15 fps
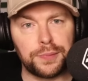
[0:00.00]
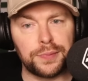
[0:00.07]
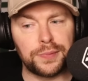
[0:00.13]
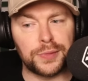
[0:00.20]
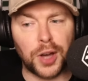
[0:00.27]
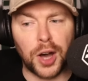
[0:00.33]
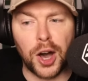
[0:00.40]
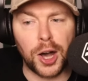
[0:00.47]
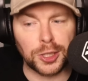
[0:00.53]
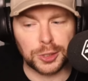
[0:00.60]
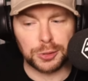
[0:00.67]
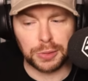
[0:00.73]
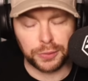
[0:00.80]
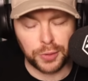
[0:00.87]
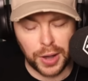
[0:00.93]
that
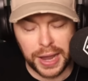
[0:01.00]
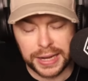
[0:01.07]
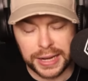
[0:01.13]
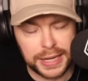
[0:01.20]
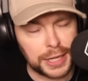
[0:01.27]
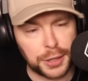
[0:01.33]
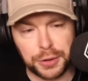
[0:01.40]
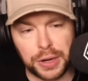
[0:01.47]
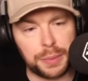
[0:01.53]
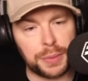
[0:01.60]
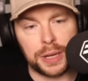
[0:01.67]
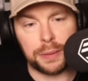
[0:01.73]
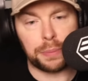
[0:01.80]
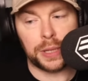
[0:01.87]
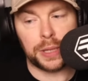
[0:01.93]
Arsenal have got any agreement
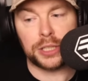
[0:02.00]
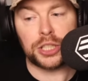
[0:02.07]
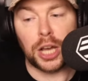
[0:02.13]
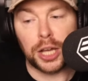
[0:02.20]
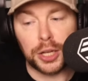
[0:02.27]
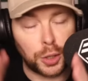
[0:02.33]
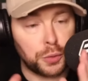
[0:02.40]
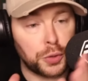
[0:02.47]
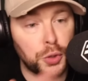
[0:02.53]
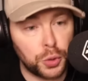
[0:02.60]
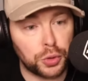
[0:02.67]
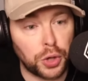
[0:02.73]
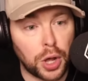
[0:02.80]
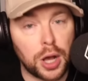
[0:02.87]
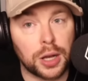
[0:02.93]
in place yet. I know the
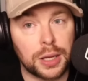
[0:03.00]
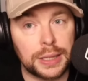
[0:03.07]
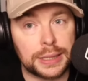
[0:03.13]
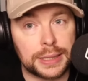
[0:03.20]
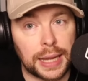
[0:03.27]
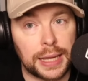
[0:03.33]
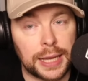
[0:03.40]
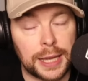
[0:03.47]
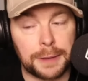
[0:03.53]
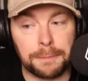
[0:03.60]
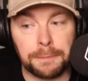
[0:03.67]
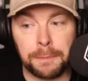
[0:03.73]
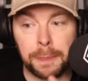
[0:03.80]
news article is saying it.